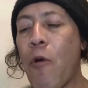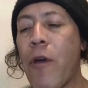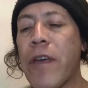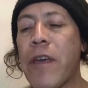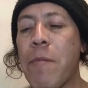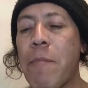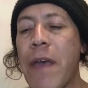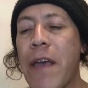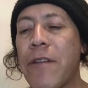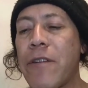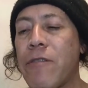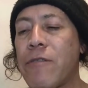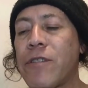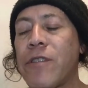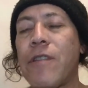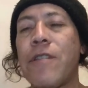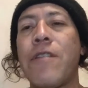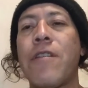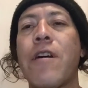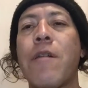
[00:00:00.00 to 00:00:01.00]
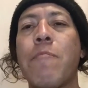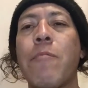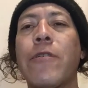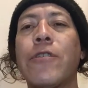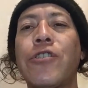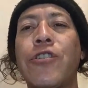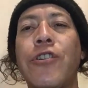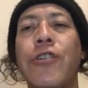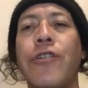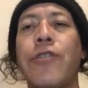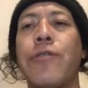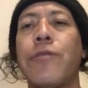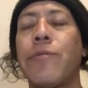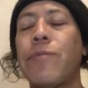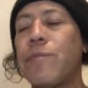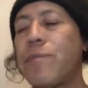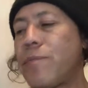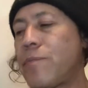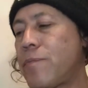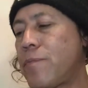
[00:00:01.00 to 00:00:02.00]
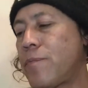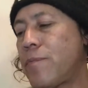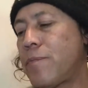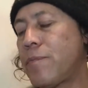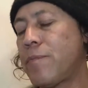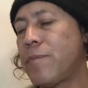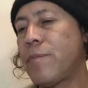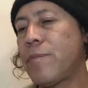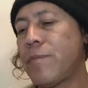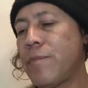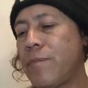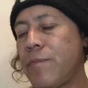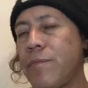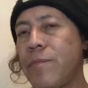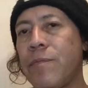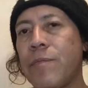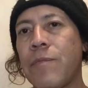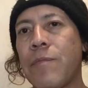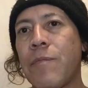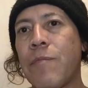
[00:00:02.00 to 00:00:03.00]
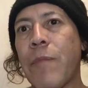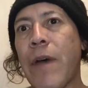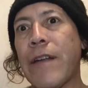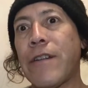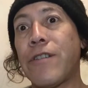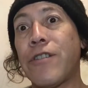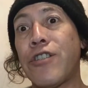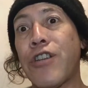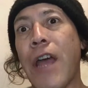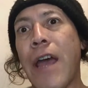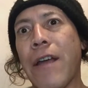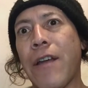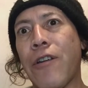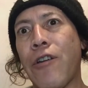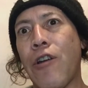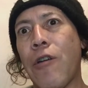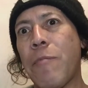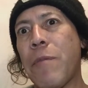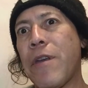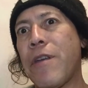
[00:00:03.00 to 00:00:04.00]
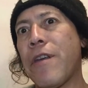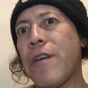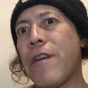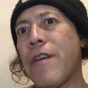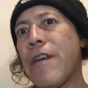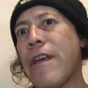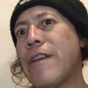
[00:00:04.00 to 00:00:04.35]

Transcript: Commandos number 2. My Jack Kirby